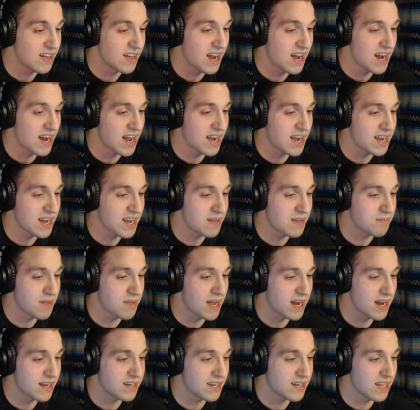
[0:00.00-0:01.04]
I gotta get
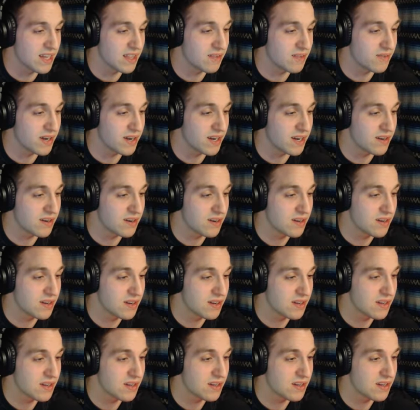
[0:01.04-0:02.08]
back in the elevator.
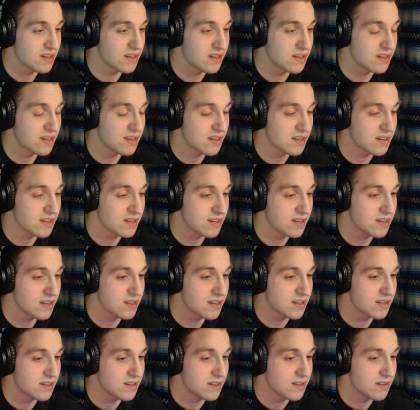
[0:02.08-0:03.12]
What the hell is that?
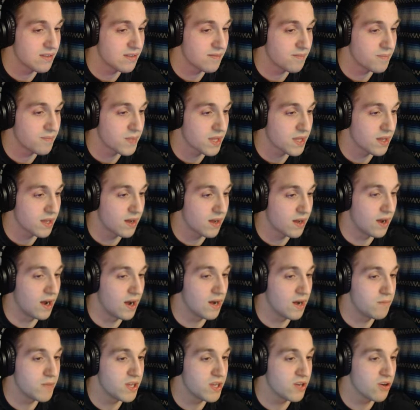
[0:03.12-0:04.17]

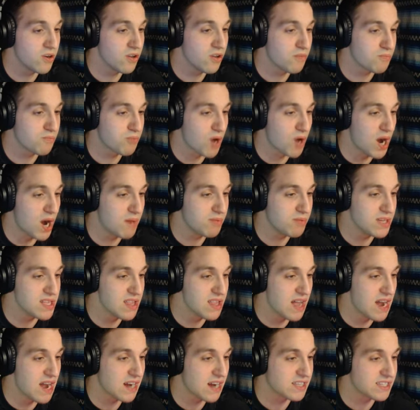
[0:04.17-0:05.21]
You're probably
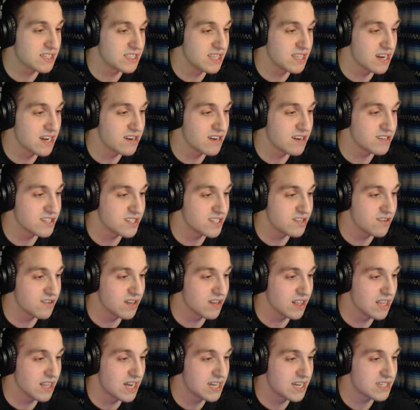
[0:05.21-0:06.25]
locked in there, so you're
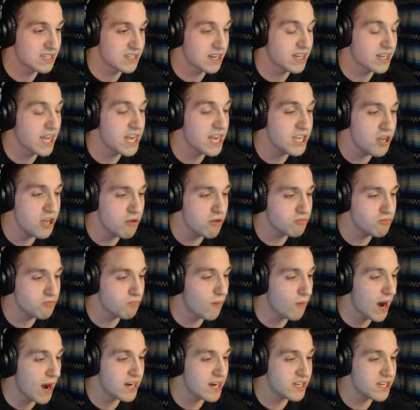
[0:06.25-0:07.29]
a lot to... Can you...
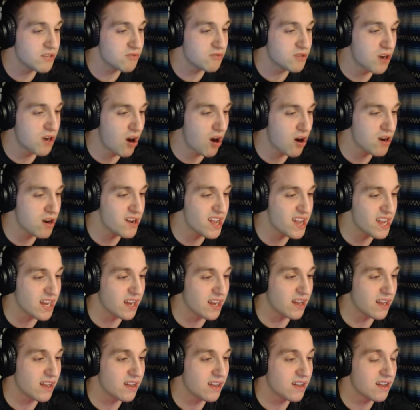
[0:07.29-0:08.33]
Why are you
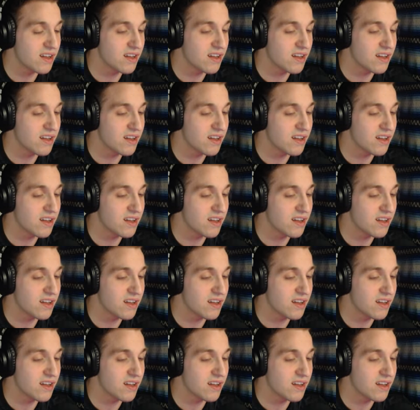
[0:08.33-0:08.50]
guarding?